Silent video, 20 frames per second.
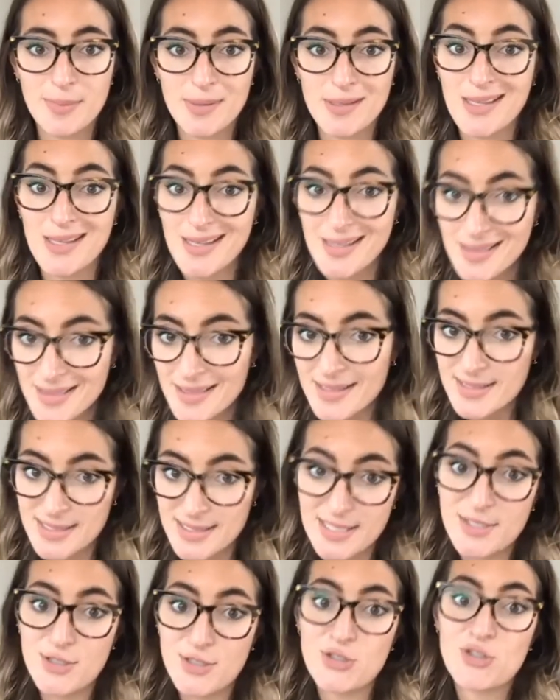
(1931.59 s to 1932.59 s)
but like this
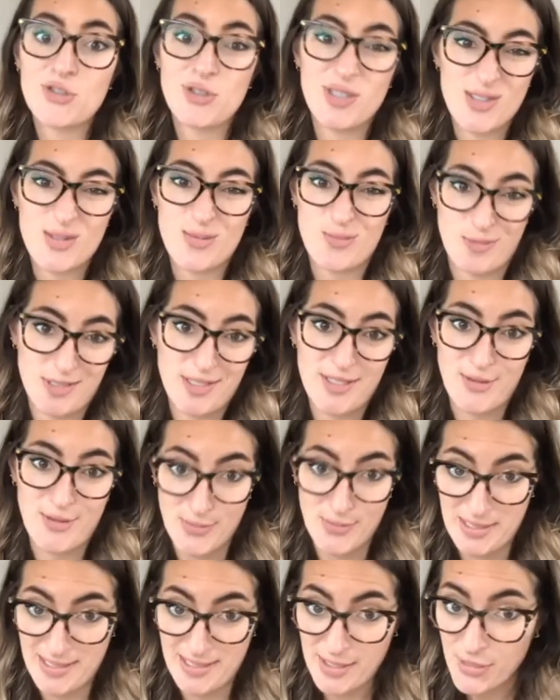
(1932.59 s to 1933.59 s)
industry is really
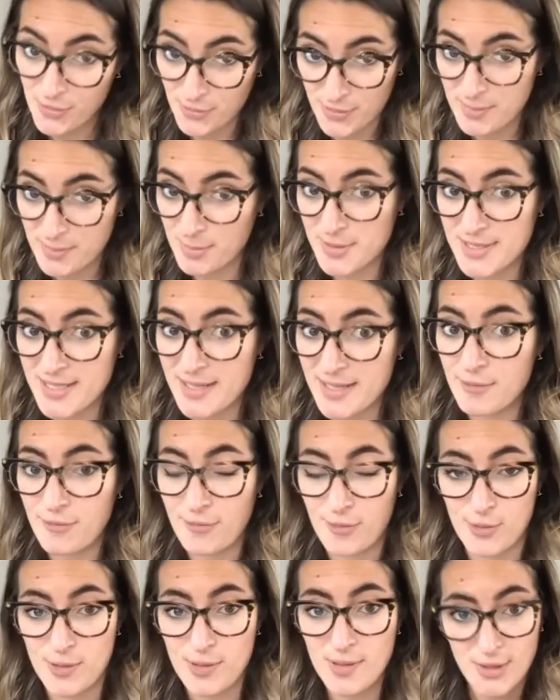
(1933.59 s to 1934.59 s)
only like 30%
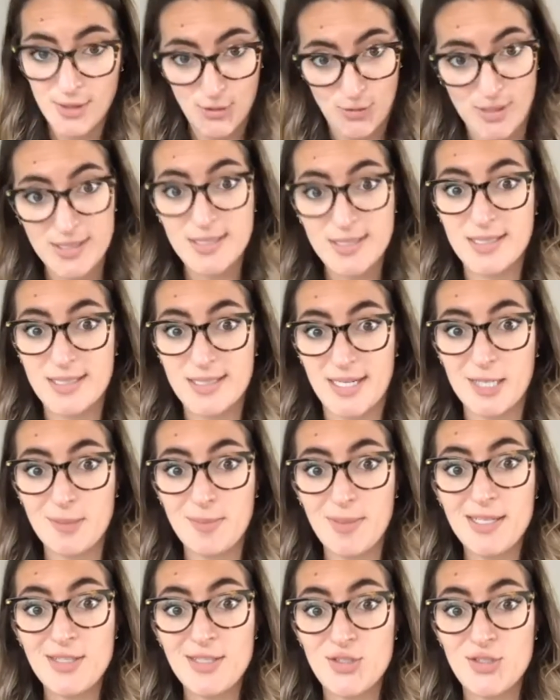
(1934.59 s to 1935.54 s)
full across the database.